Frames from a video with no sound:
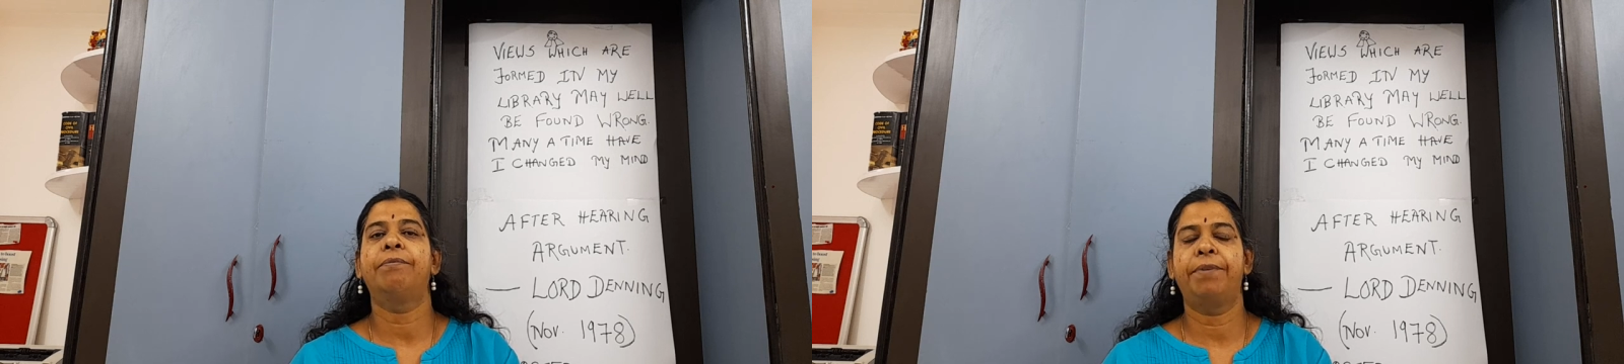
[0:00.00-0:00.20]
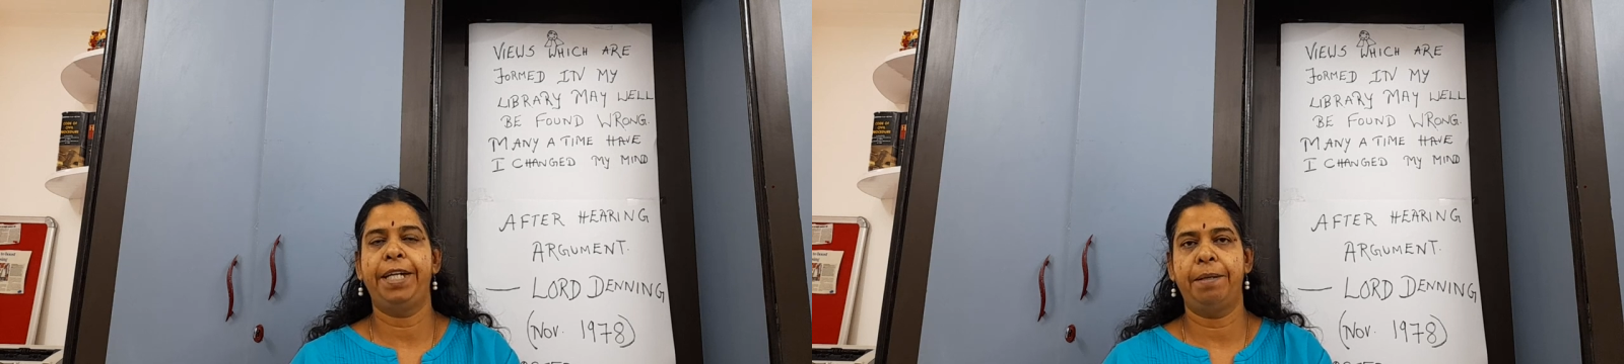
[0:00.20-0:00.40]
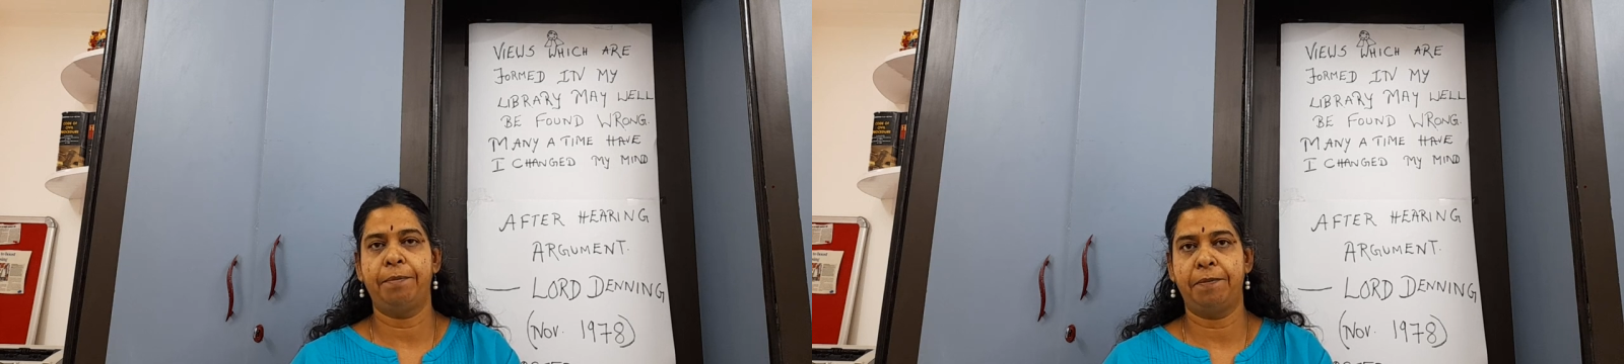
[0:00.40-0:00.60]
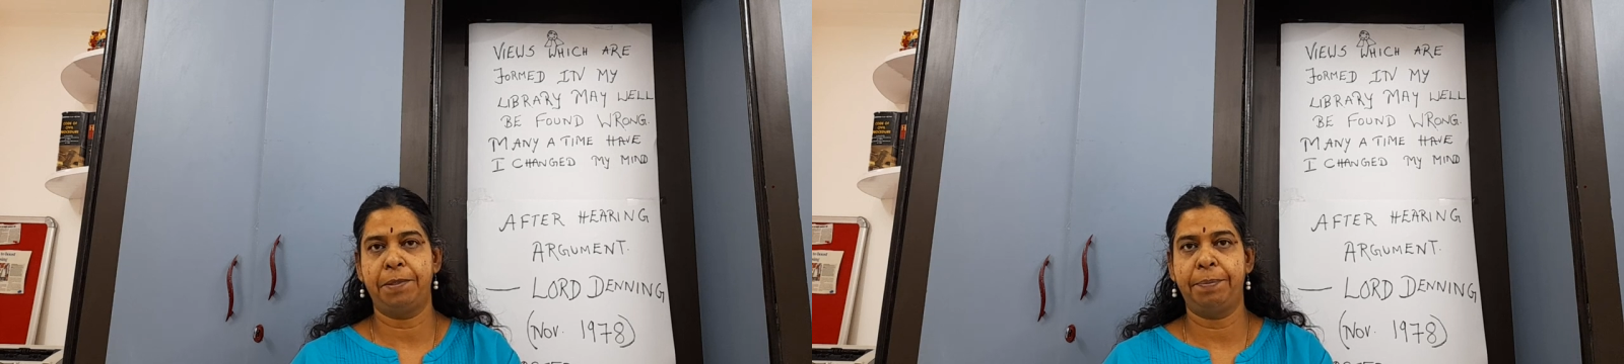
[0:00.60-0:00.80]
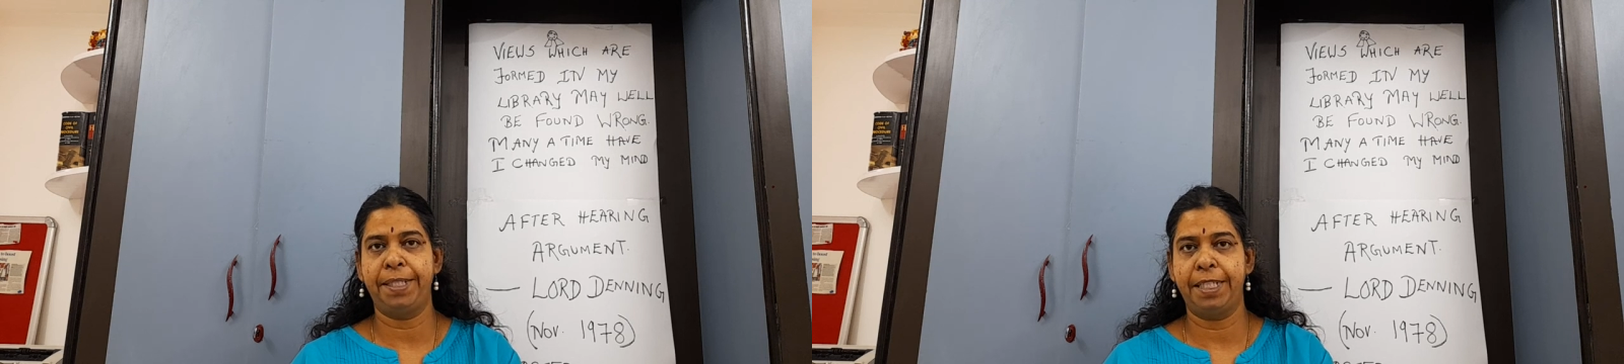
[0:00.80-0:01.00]
freedom of
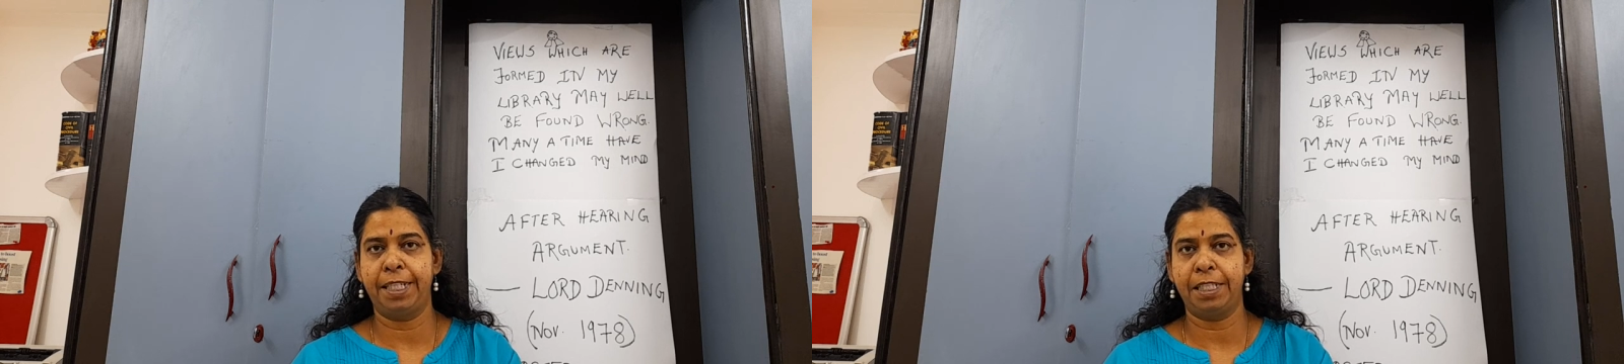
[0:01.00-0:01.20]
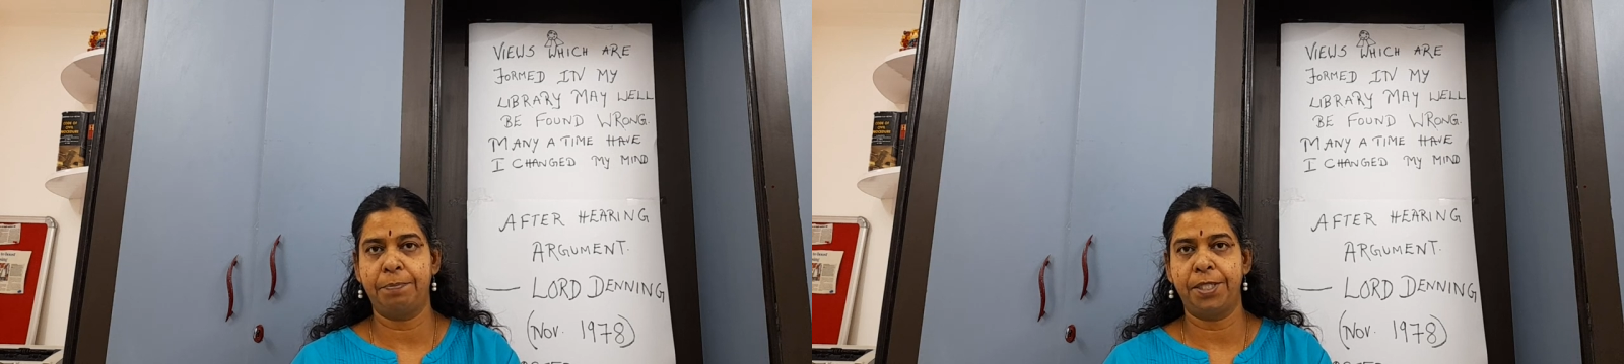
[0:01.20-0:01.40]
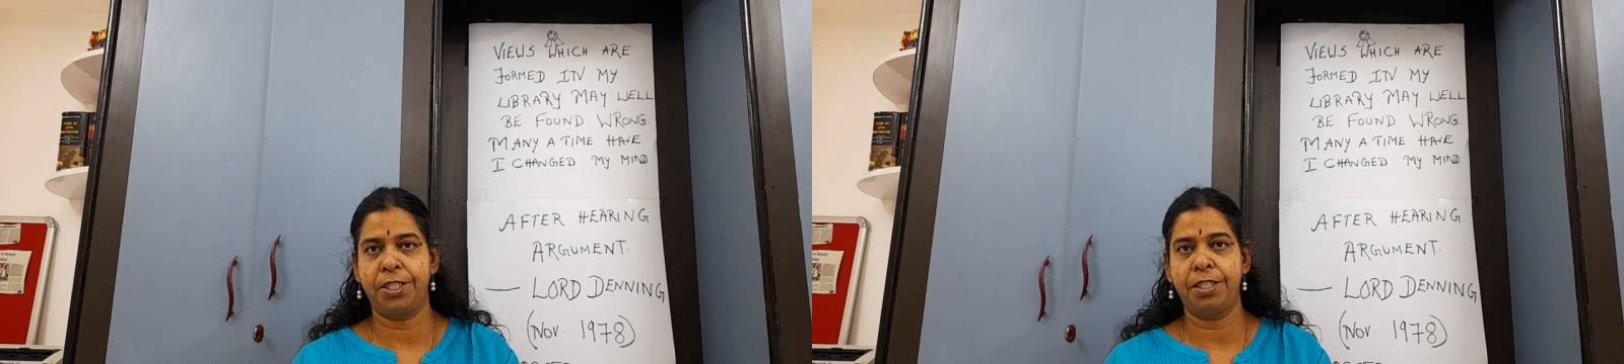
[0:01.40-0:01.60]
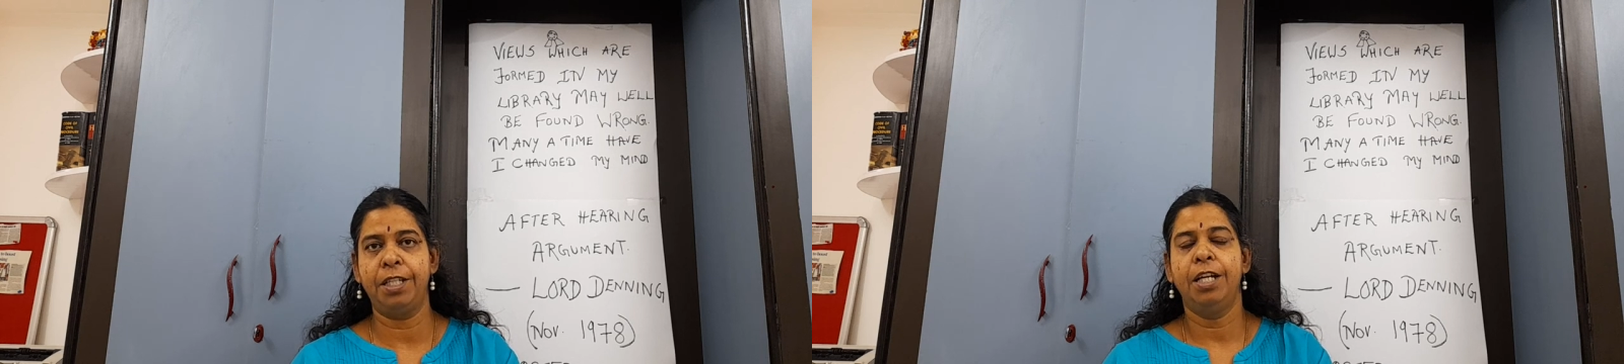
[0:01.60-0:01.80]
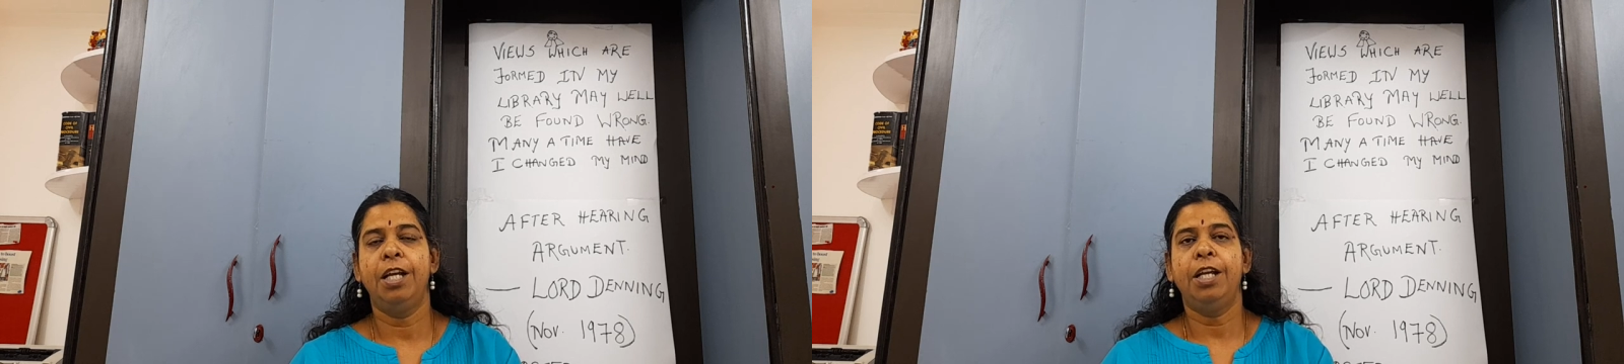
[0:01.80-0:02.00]
speech and expression,